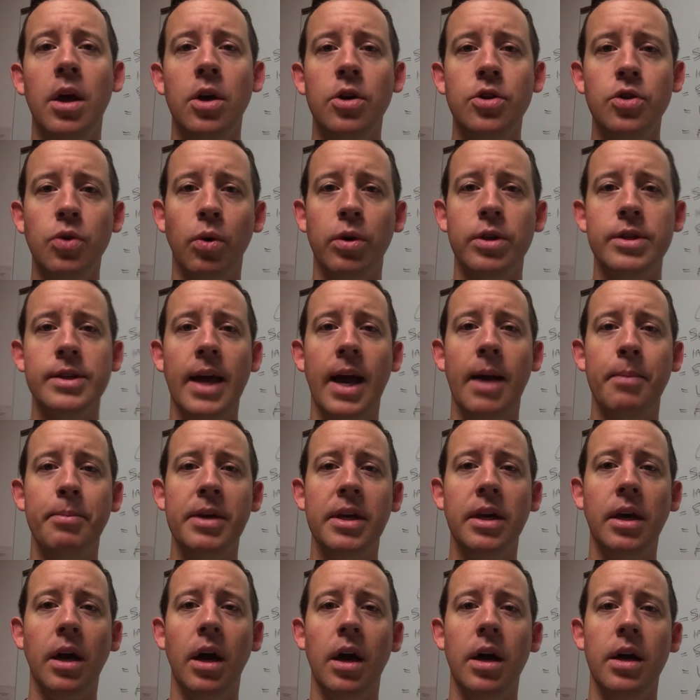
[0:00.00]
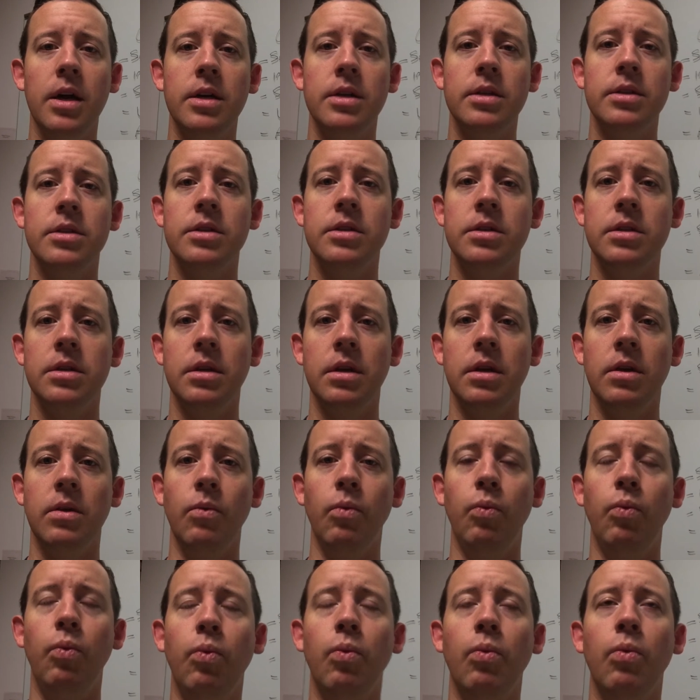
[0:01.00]
towards that, because
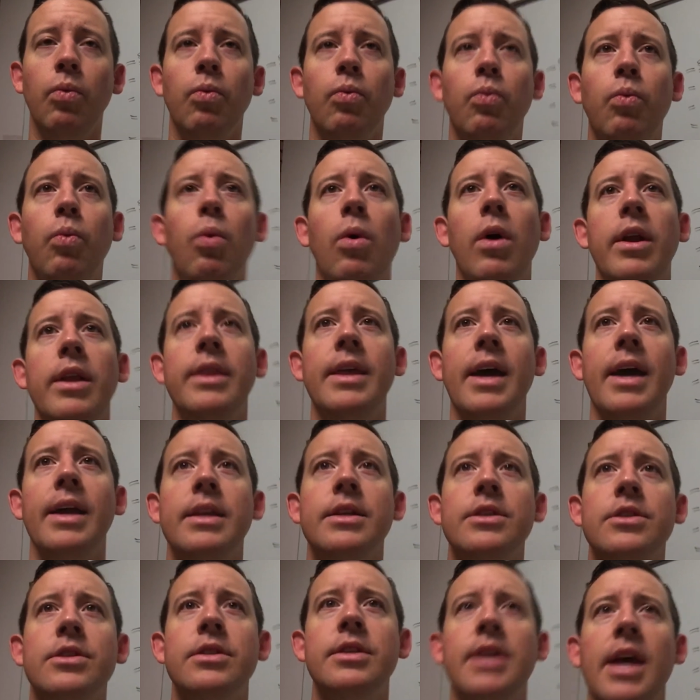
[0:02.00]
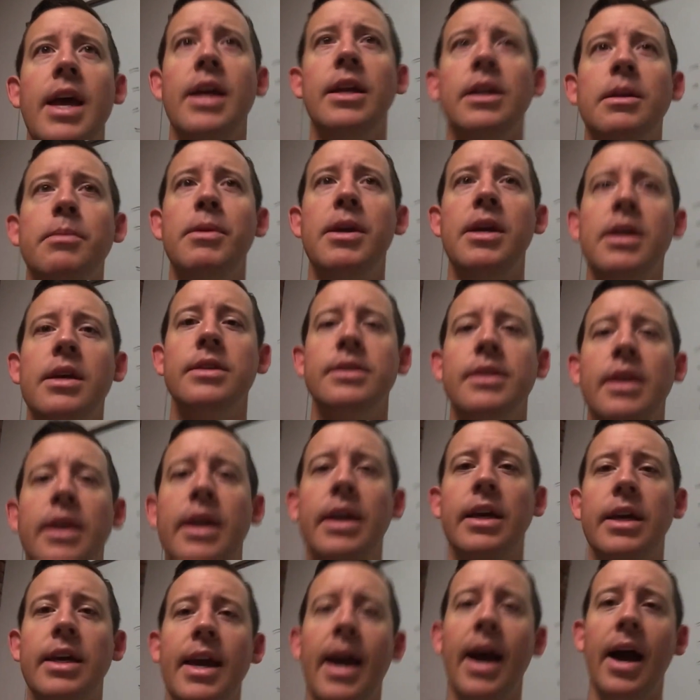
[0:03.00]
what that is saying to me is
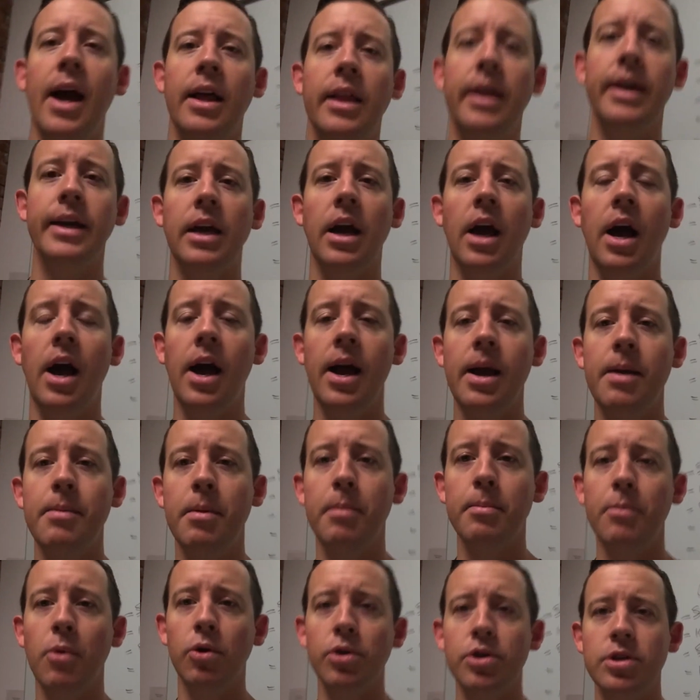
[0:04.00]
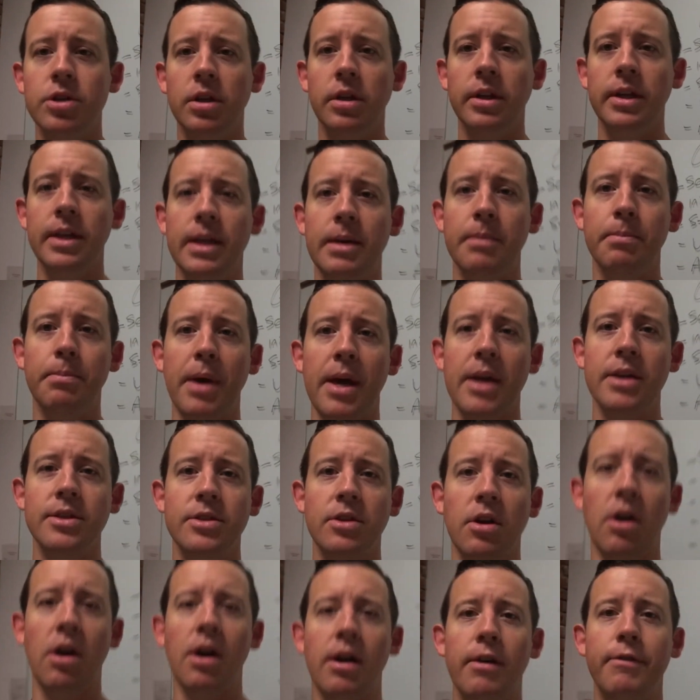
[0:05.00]
like, yeah, like I'm emotionally
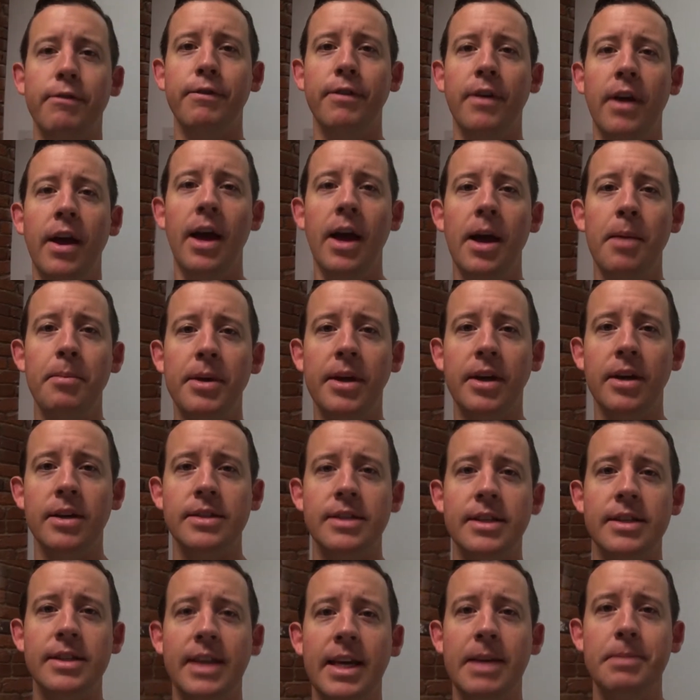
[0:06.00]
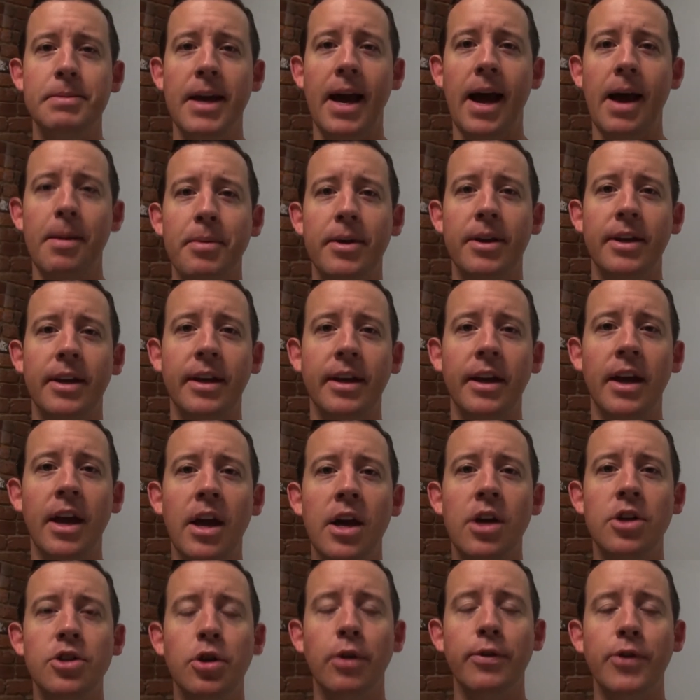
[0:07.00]
pissed off because this keeps happening.
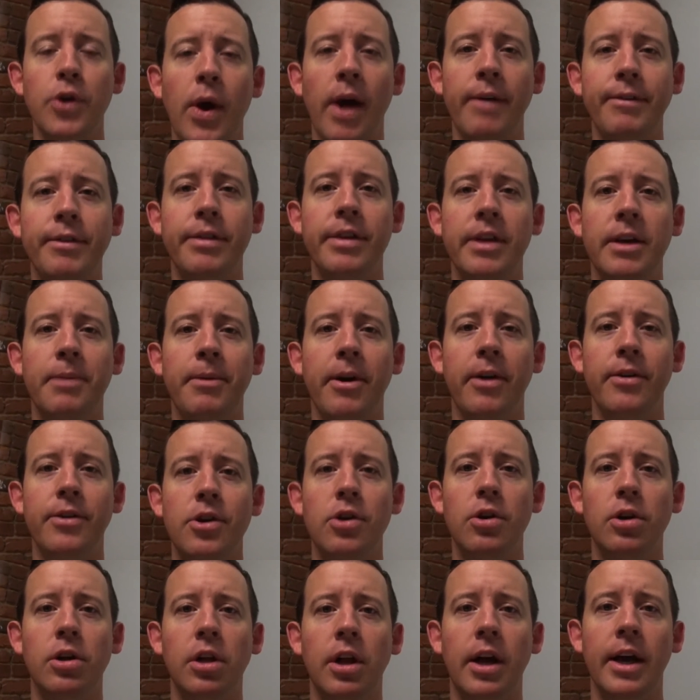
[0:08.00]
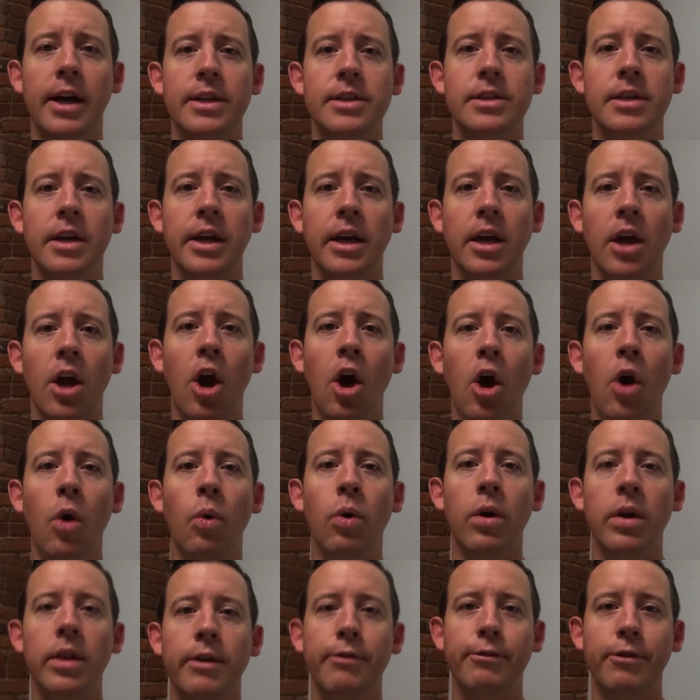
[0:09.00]
So you have to think about your clients, like,
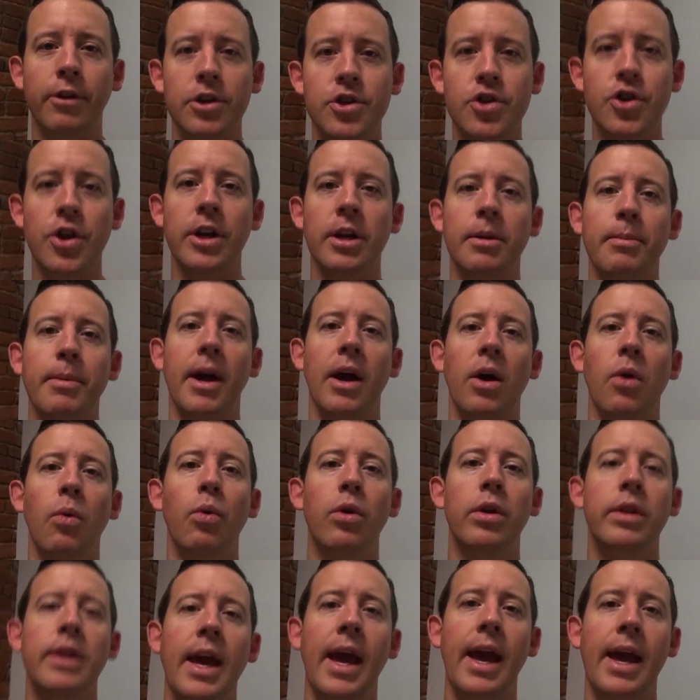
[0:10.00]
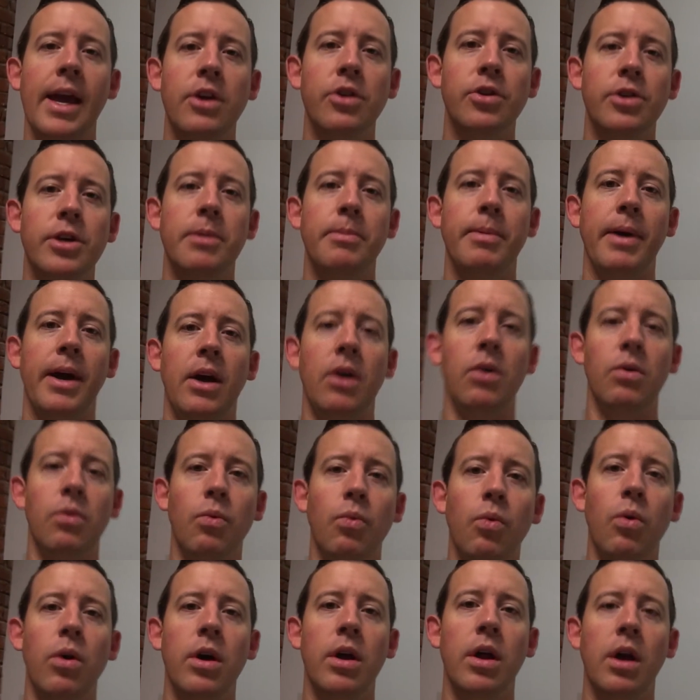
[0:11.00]
what are they frustrated about? What are they angry about?
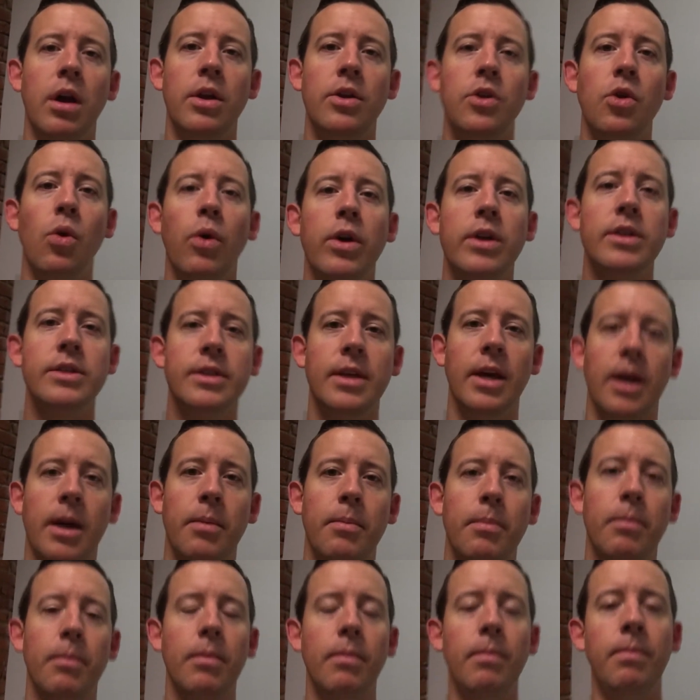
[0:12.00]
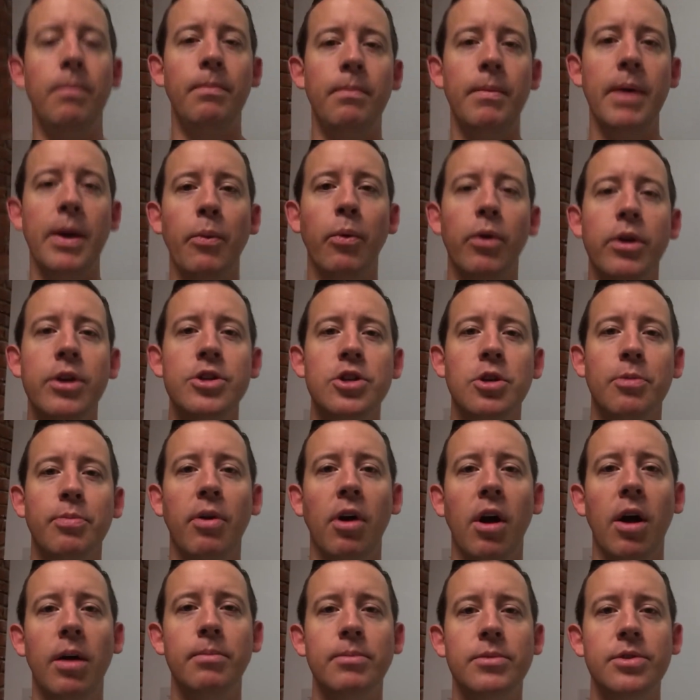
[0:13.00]
What annoys them? And what is your
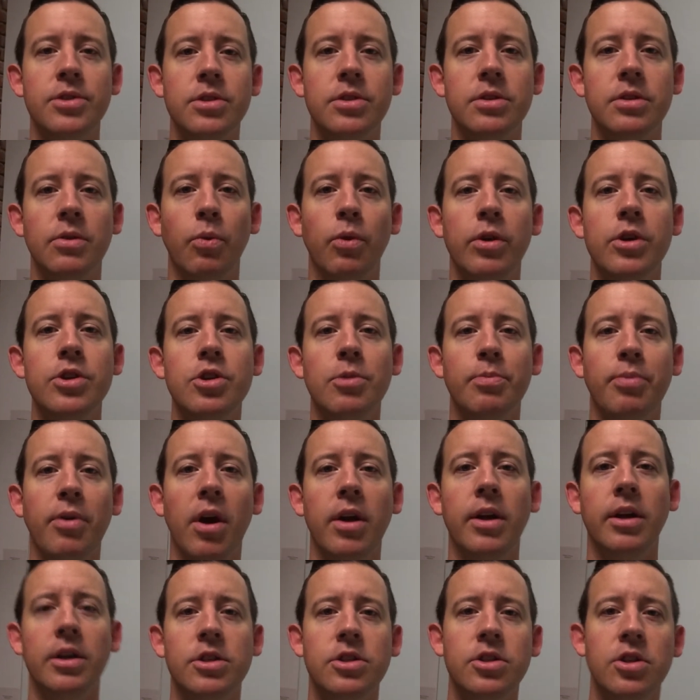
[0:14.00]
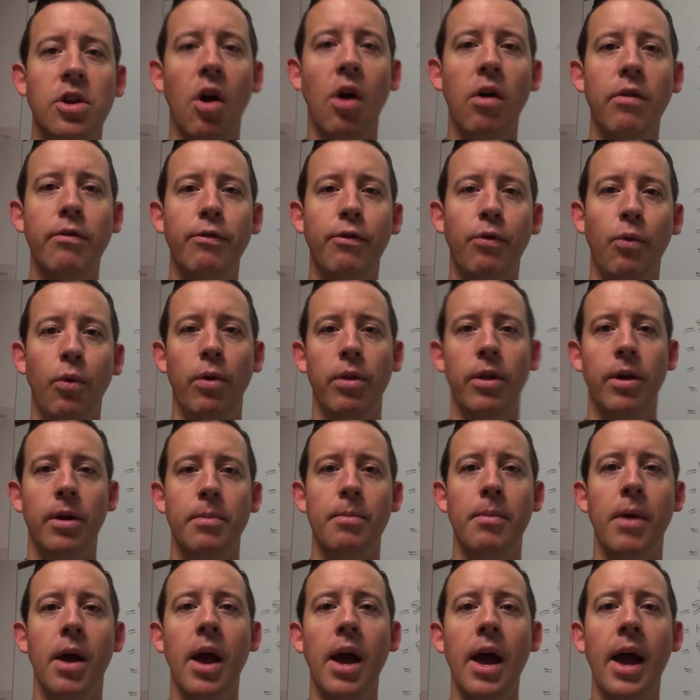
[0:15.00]
problems? What does your product solve for them?